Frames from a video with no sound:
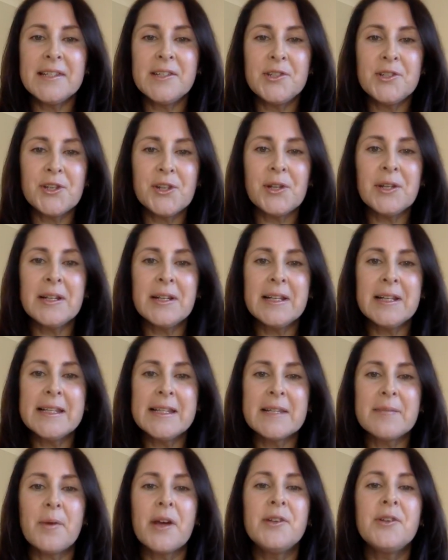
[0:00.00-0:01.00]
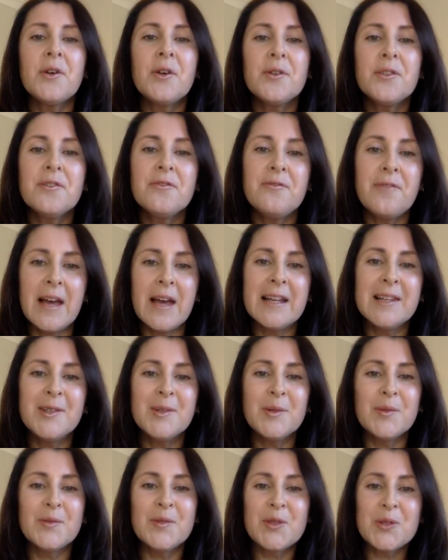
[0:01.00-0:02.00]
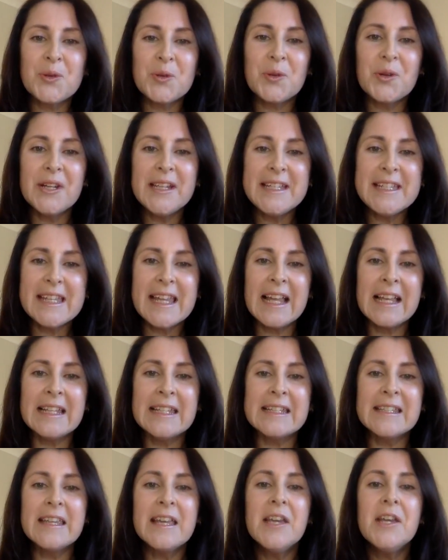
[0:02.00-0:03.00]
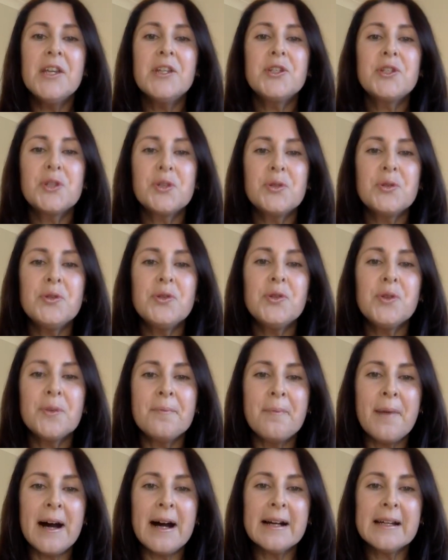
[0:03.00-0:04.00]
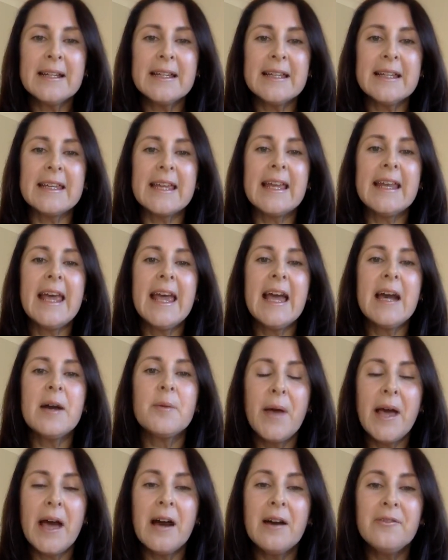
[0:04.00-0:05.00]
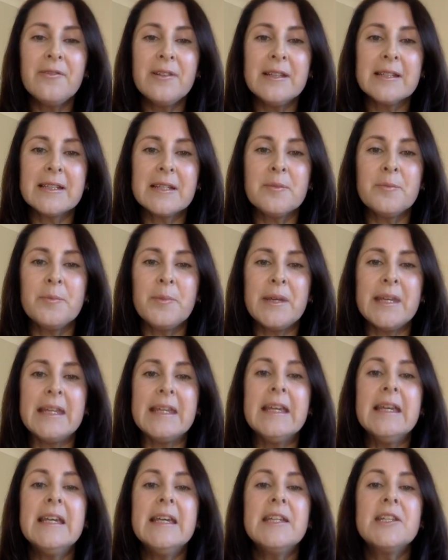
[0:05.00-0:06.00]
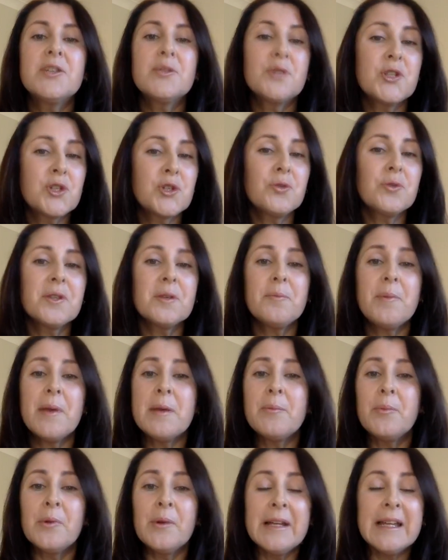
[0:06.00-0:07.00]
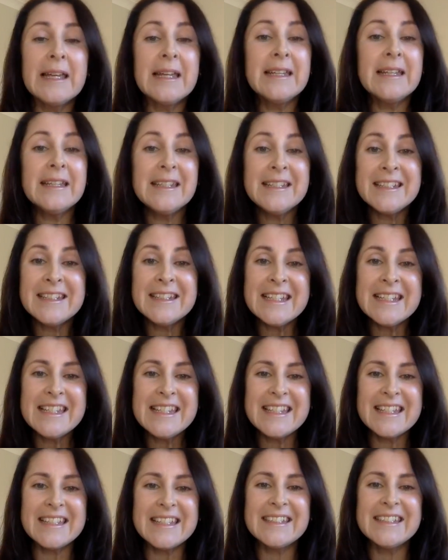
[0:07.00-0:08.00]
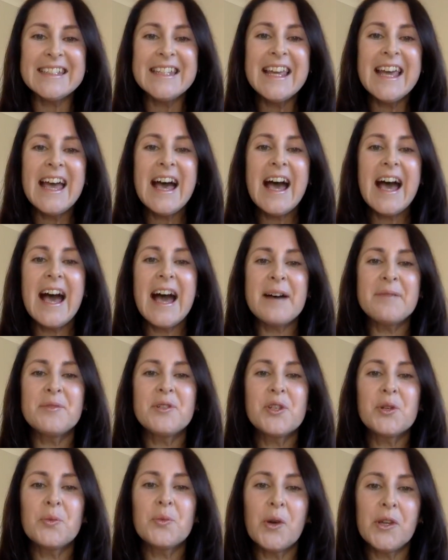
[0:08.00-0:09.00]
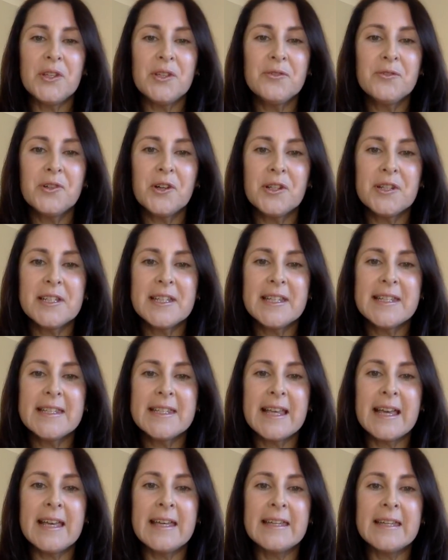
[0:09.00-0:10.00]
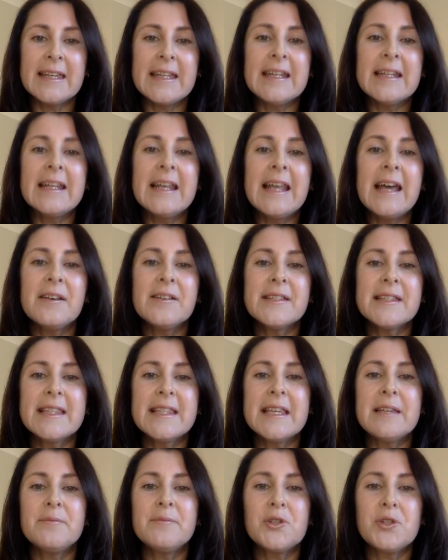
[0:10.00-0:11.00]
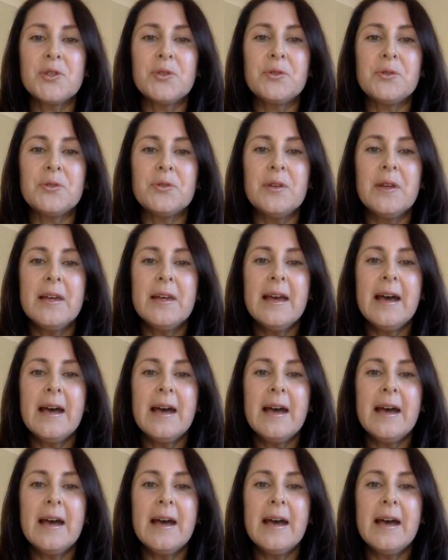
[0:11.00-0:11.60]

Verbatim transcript: in journalism, I know the value of storytelling to your marketing and how powerful it can be to ensure that people lean in and listen to what you've got to say. It allows them to